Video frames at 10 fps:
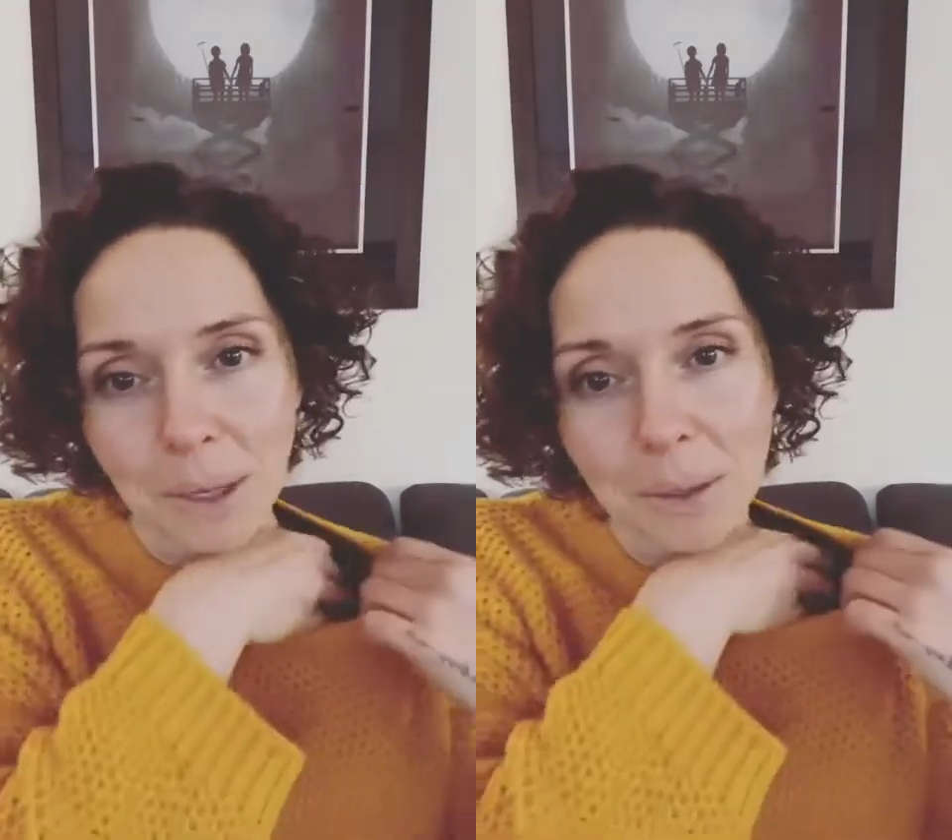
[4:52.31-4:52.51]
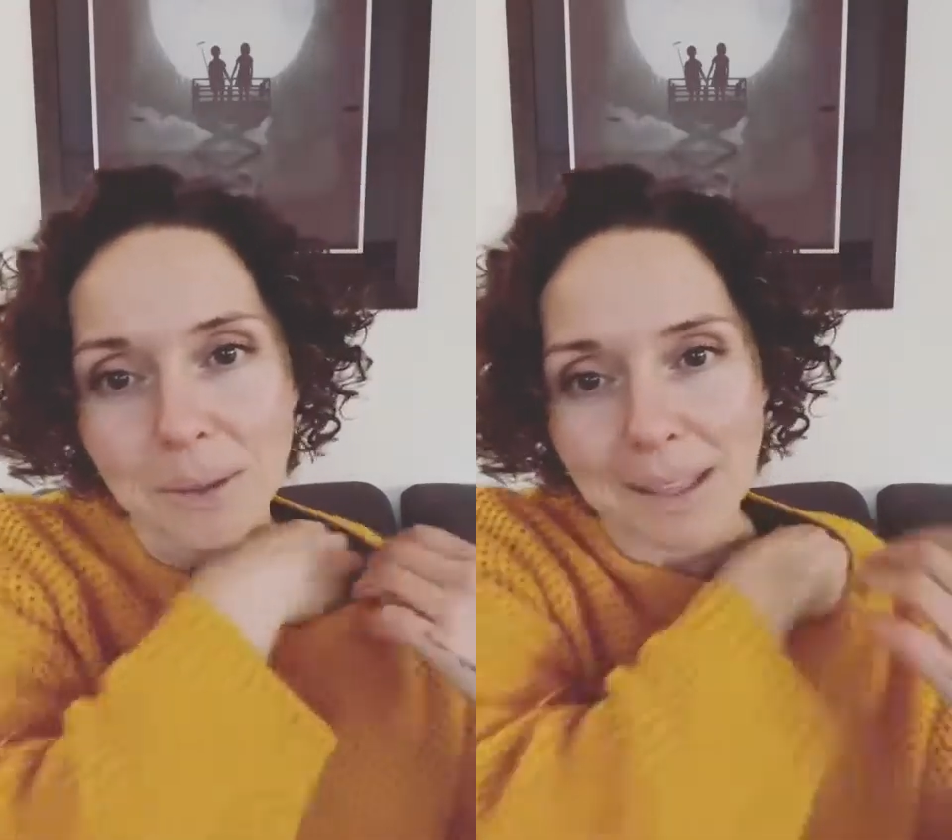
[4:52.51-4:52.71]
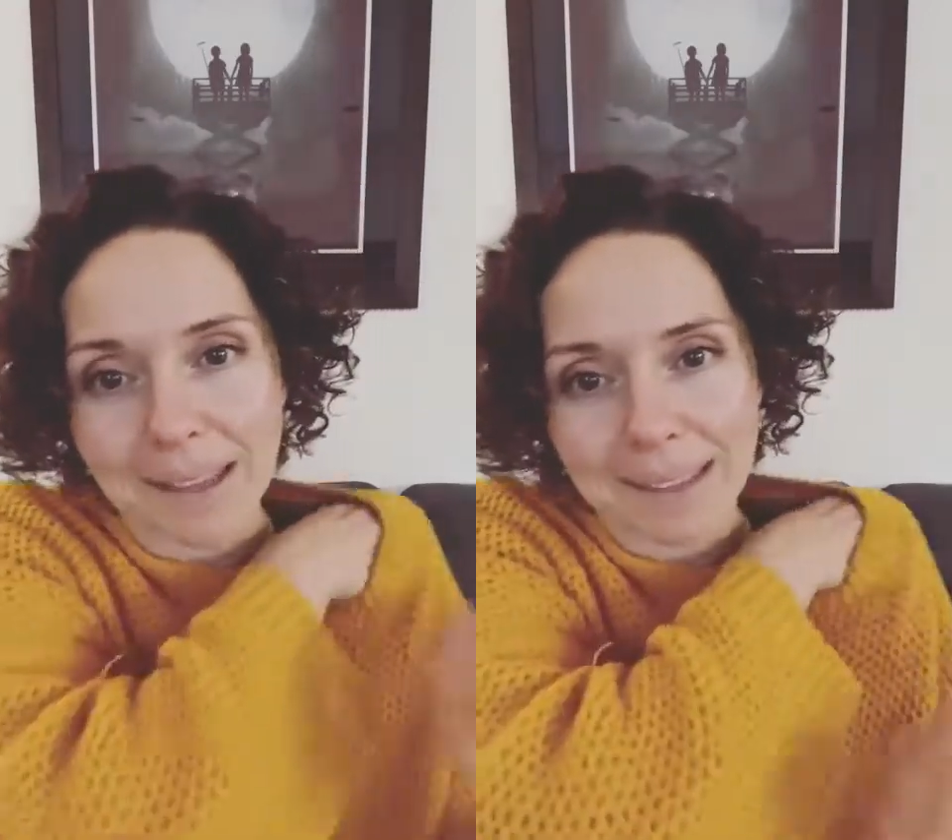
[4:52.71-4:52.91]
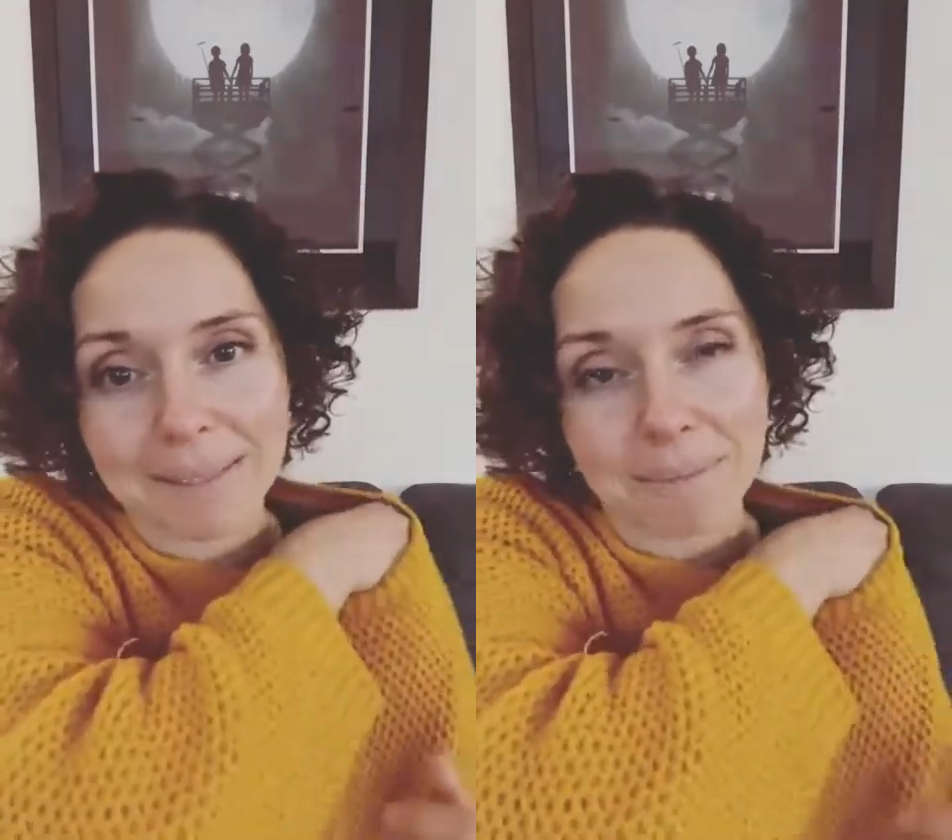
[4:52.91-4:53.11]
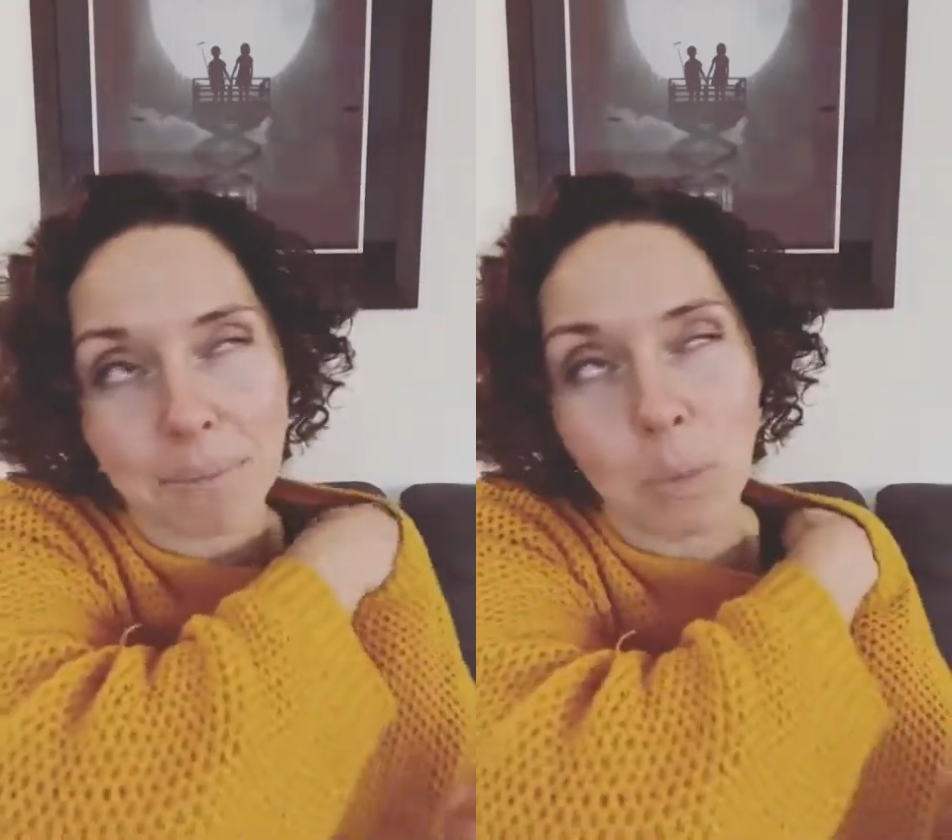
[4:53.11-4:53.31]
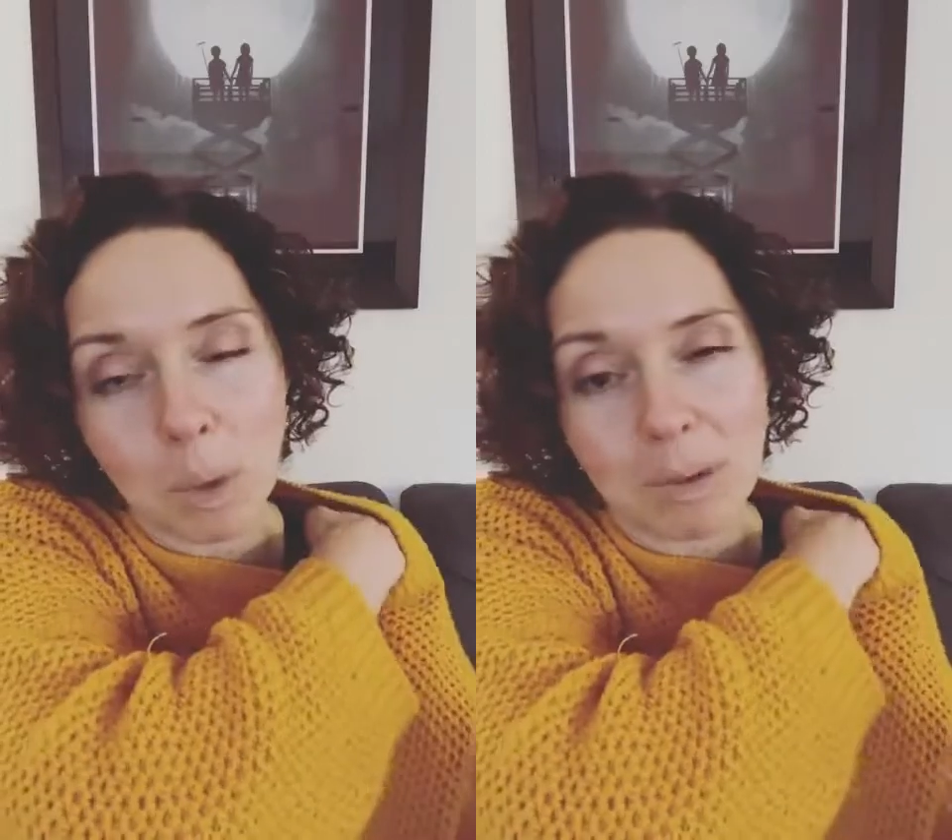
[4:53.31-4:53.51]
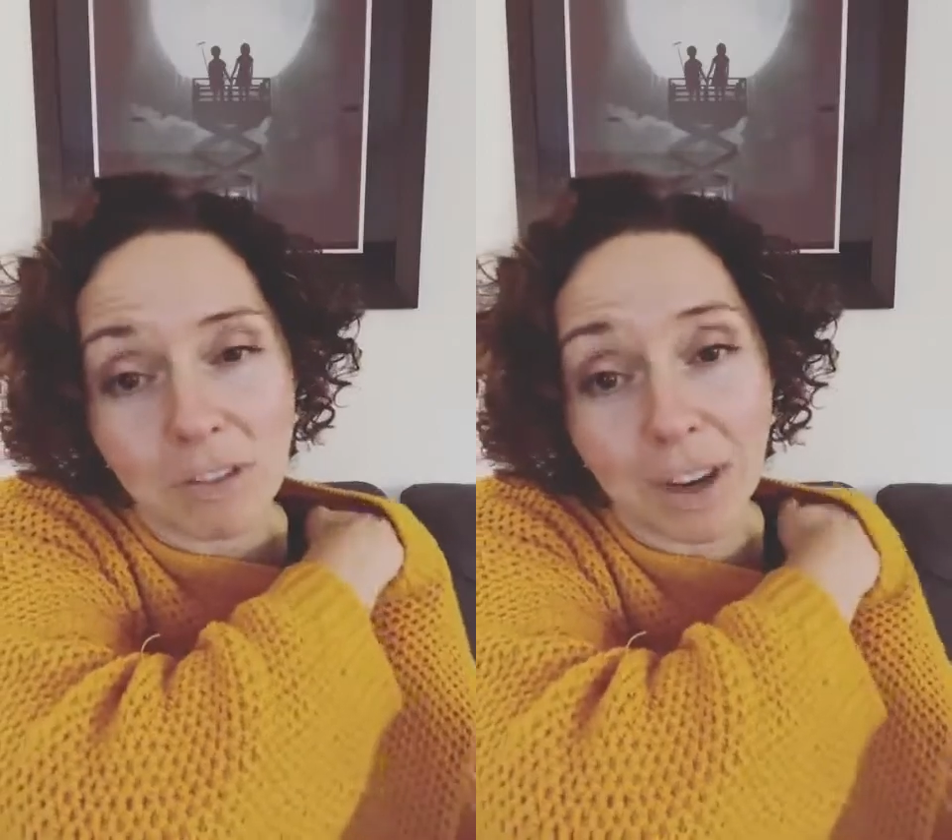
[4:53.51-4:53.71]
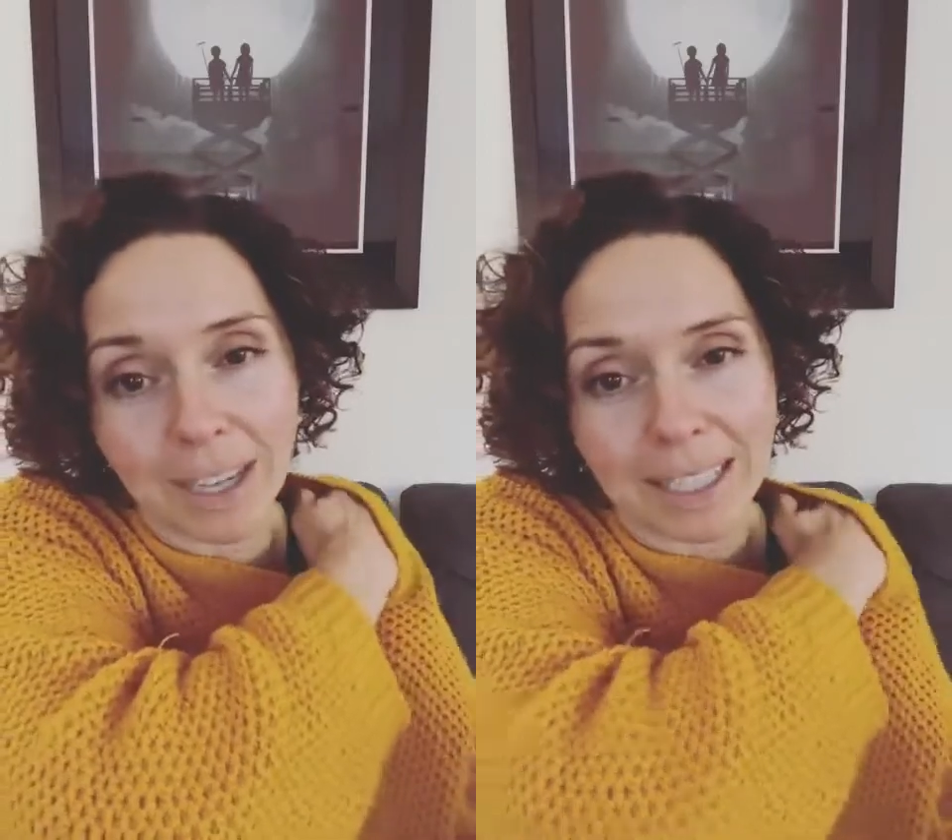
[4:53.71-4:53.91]
I was like, we'll be
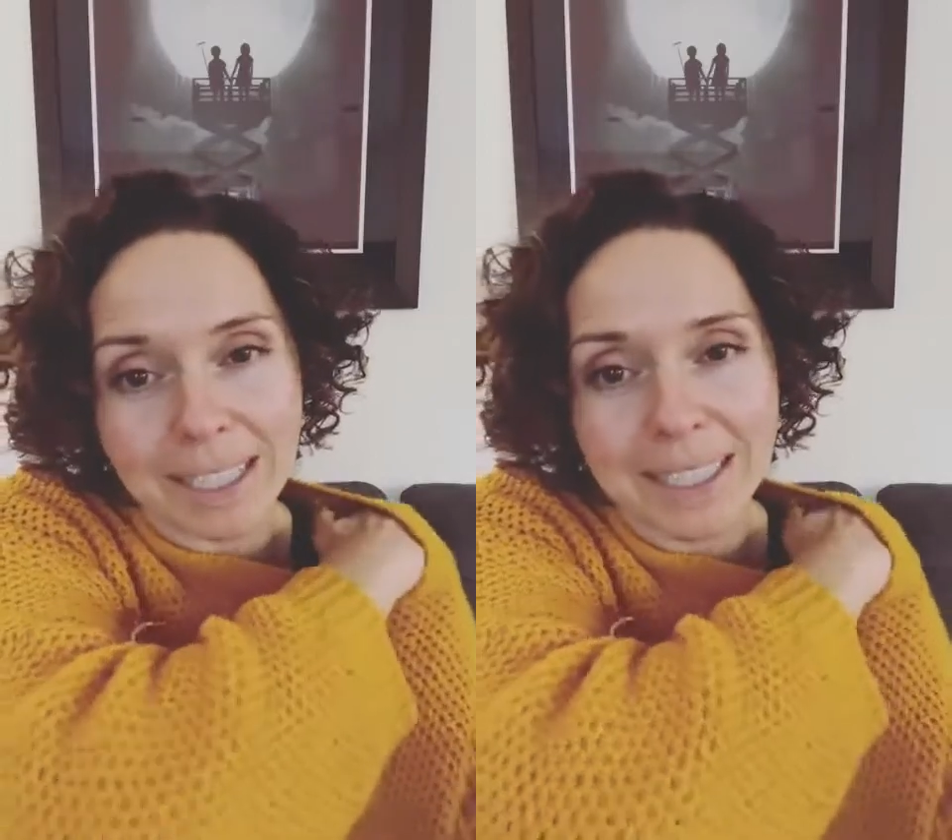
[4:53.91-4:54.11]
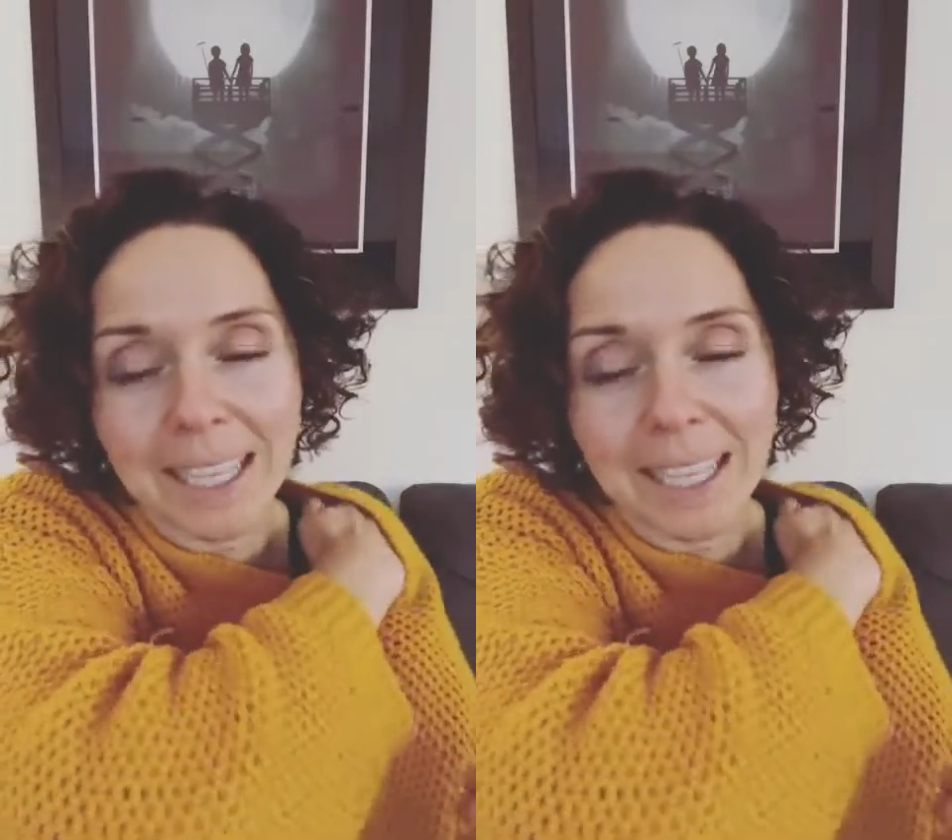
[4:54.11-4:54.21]
fine,